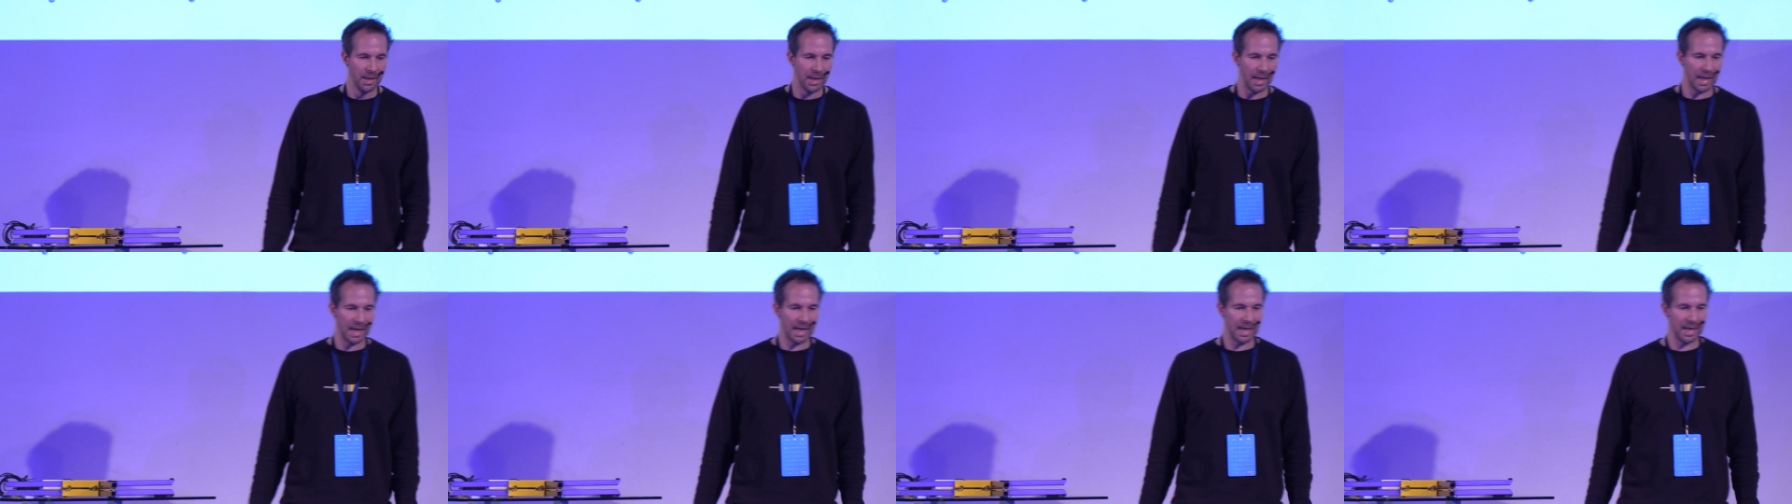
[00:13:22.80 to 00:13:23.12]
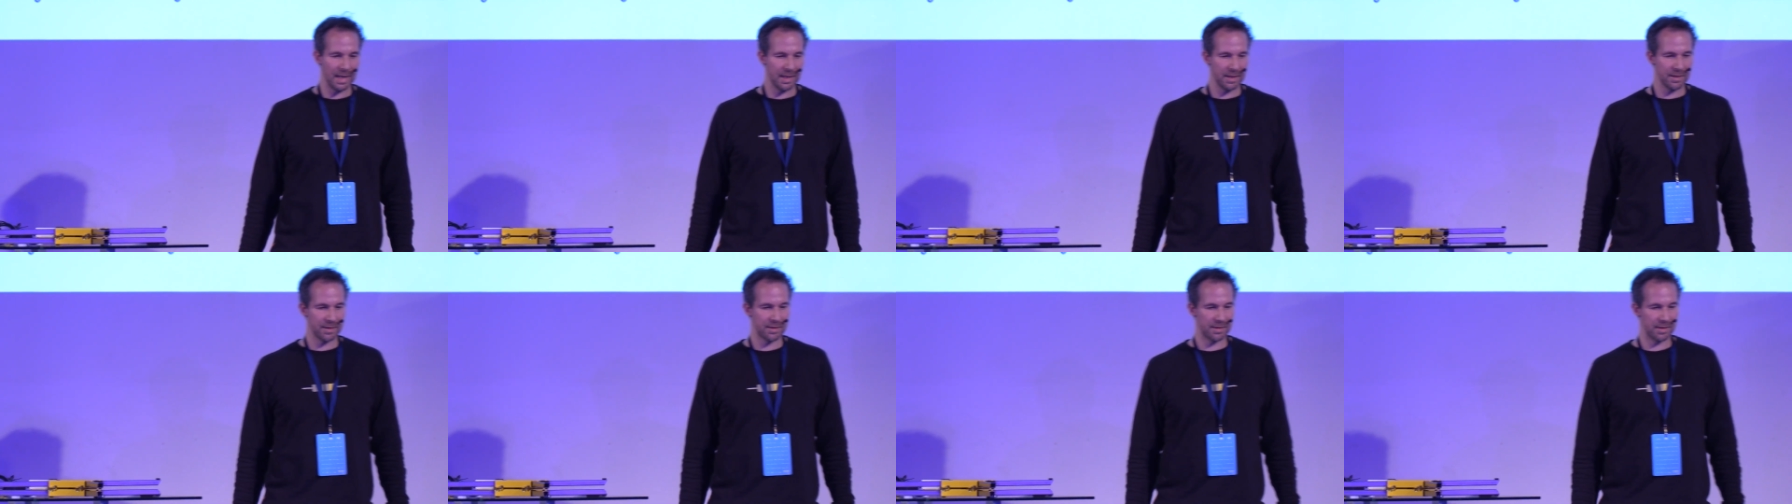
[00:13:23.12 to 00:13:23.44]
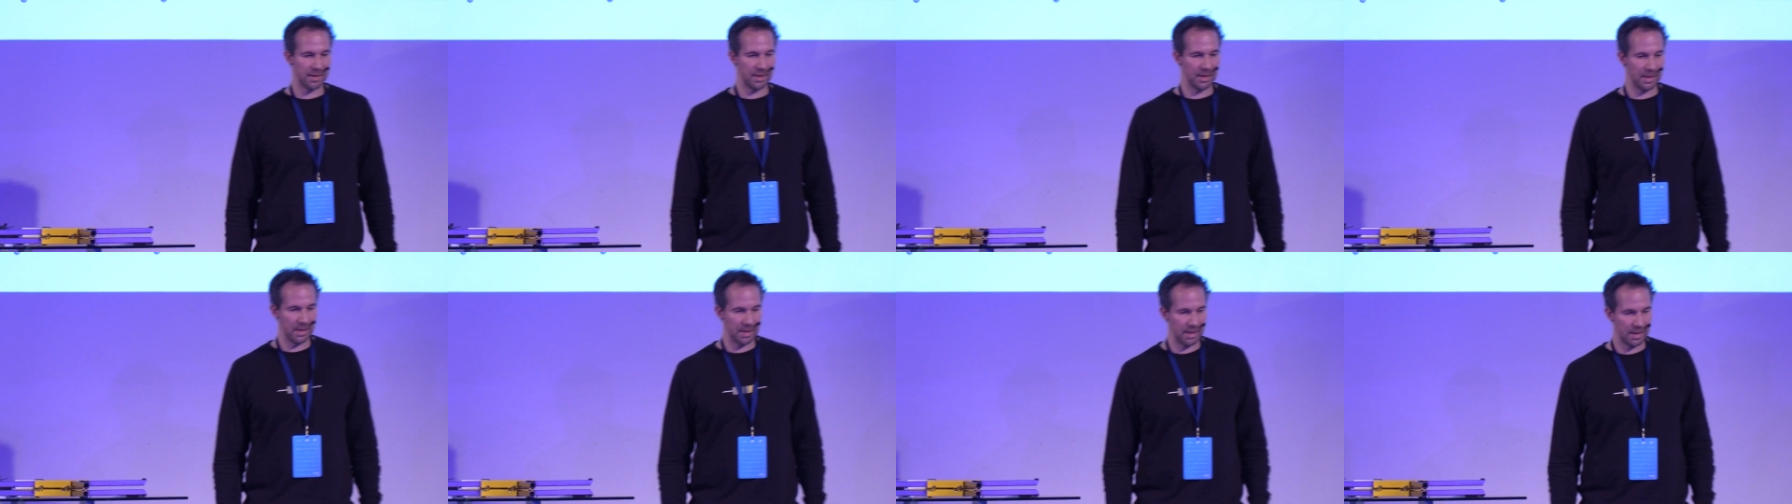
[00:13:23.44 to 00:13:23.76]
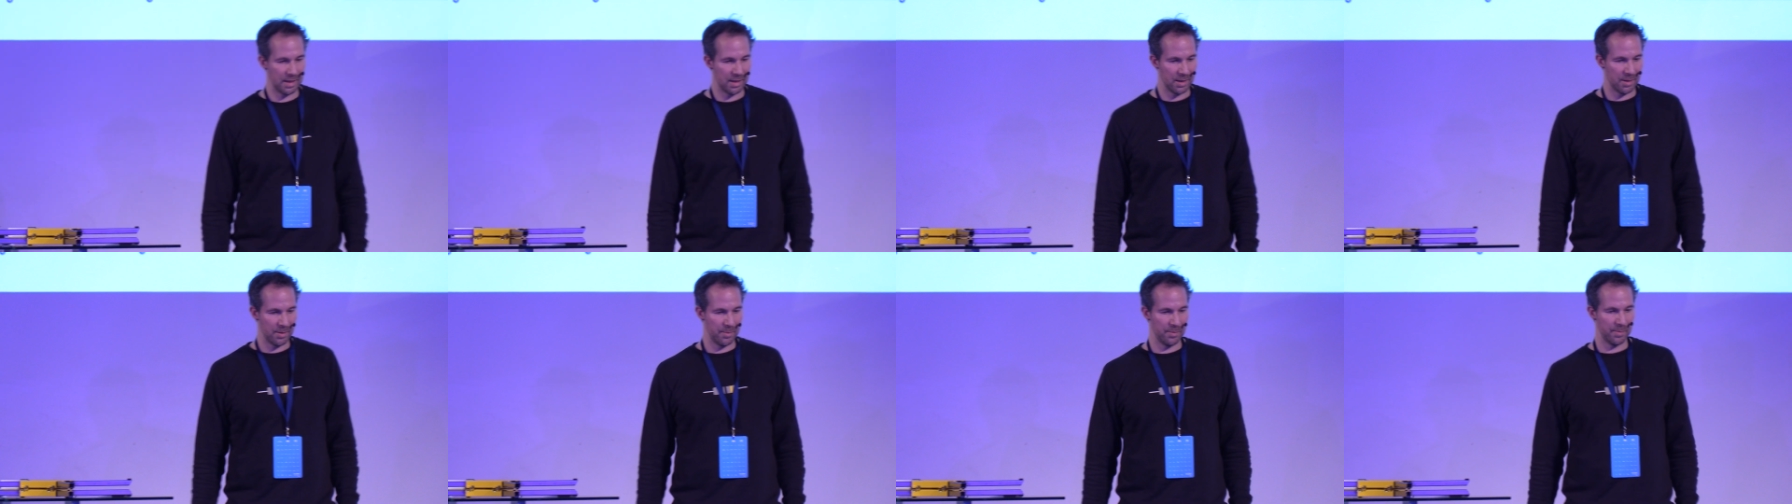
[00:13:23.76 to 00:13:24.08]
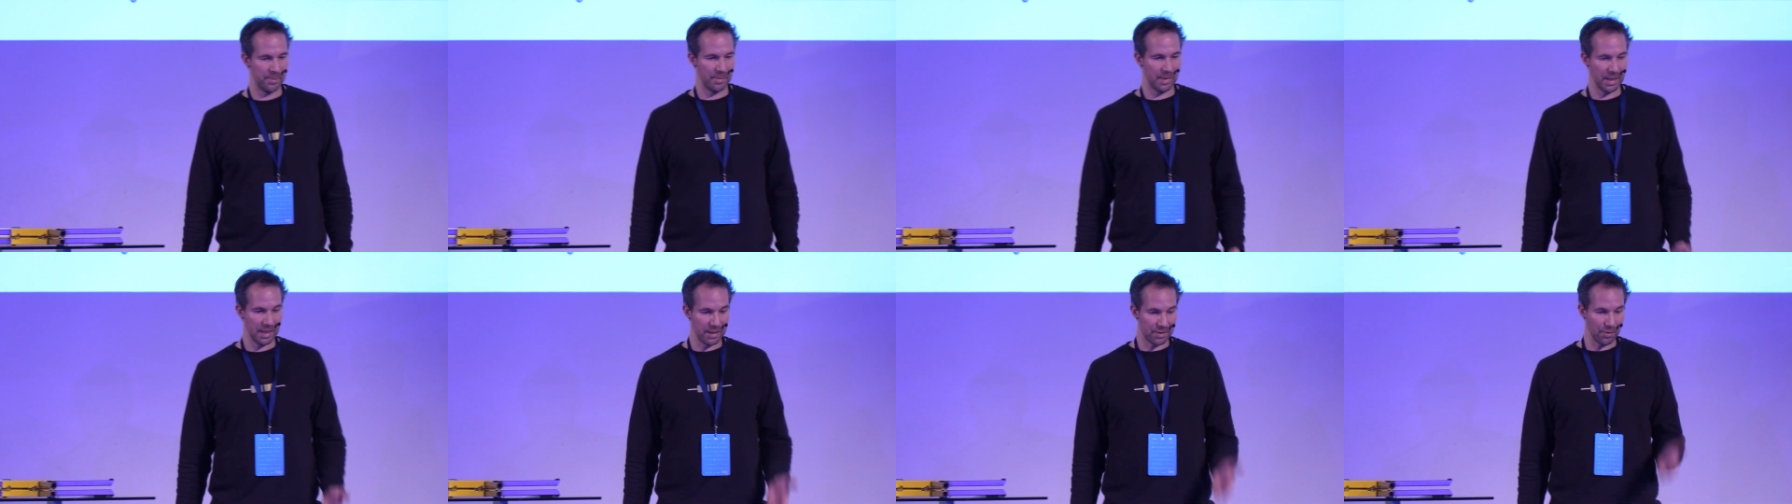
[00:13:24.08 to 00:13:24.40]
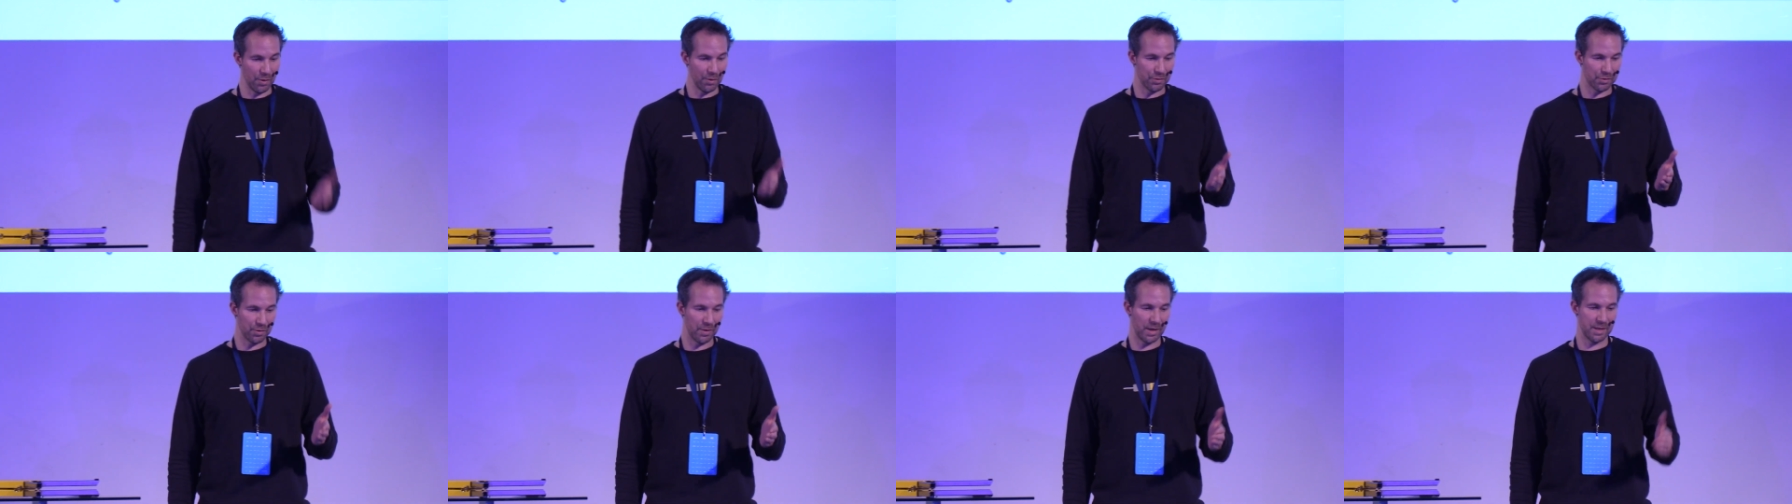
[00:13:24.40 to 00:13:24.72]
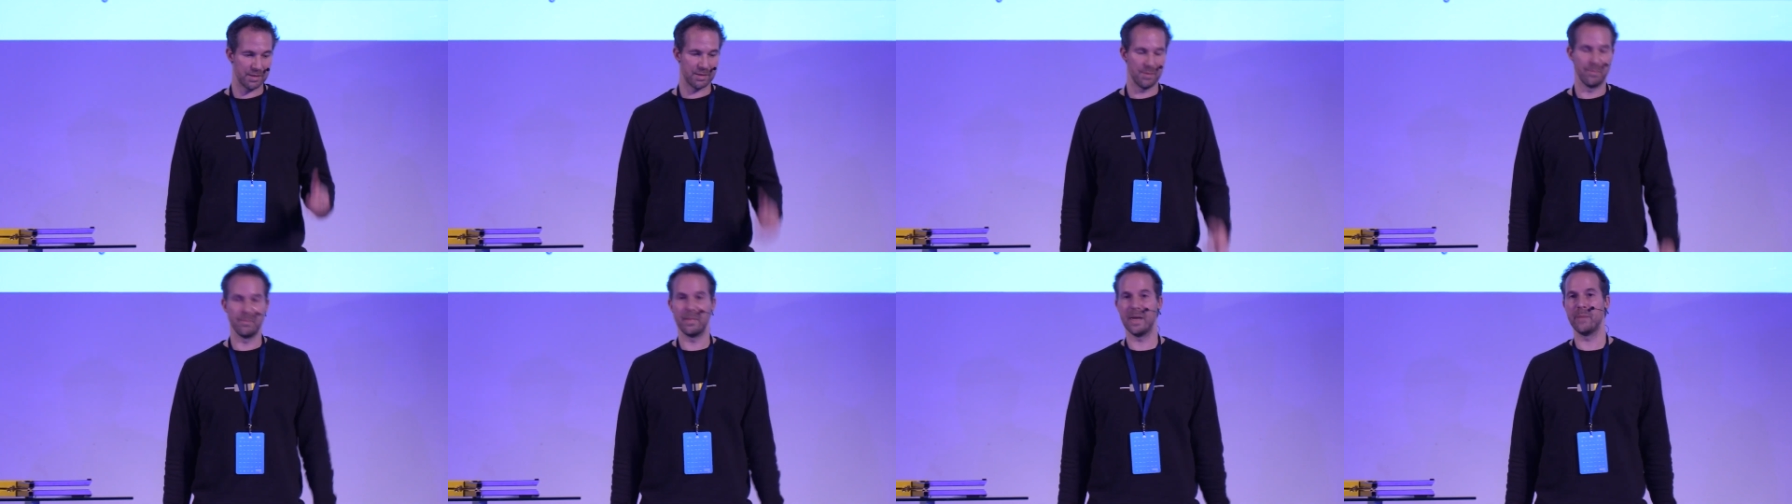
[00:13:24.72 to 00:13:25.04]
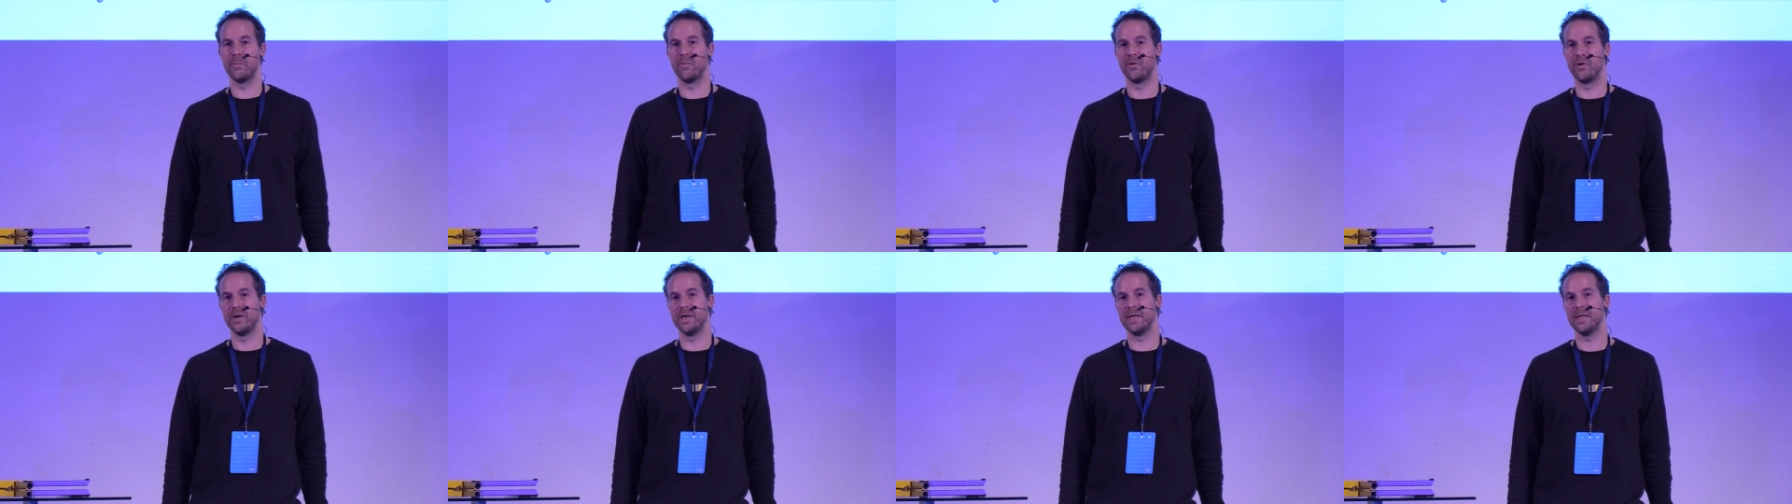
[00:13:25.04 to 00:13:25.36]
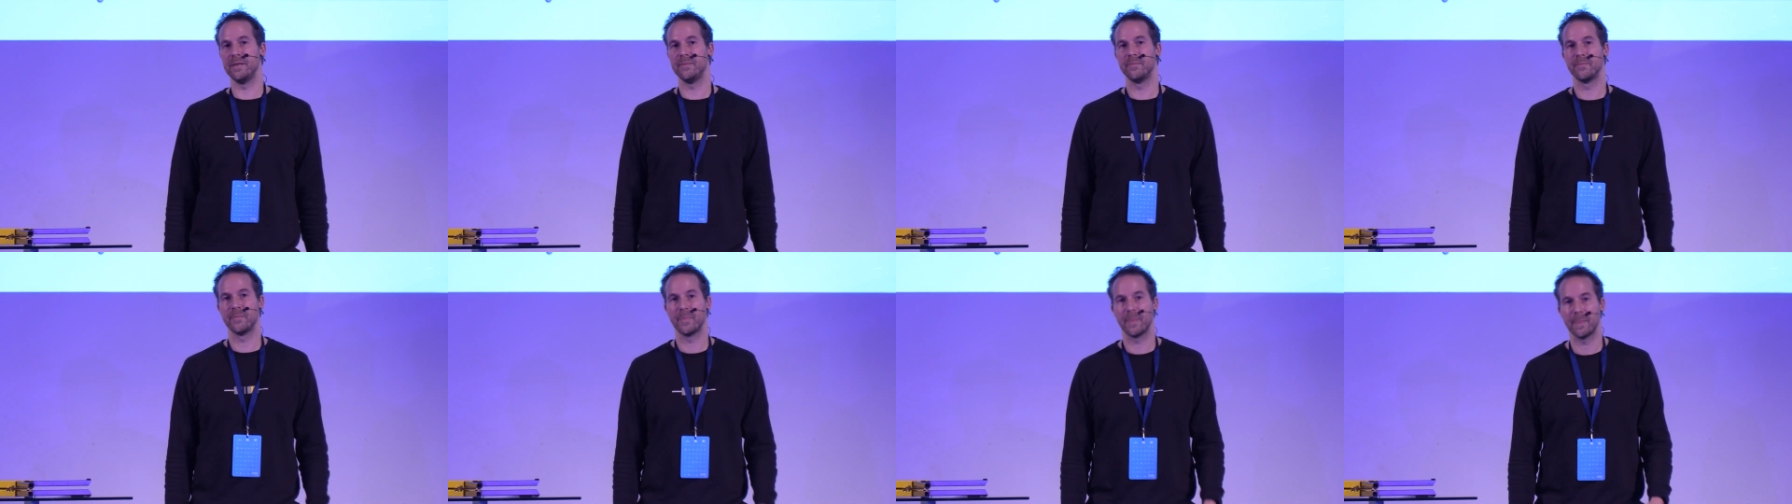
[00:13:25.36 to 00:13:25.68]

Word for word: And it also has a memory